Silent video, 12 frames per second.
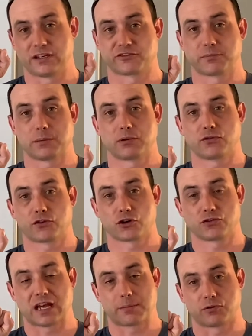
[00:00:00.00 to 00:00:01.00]
Maybe you've heard
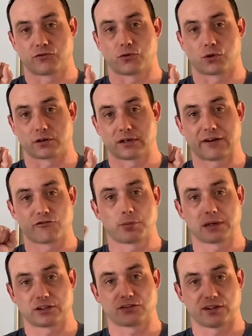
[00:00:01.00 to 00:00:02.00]
that before. And
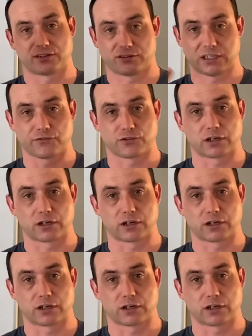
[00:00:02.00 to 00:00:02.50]
everybody's fist is different.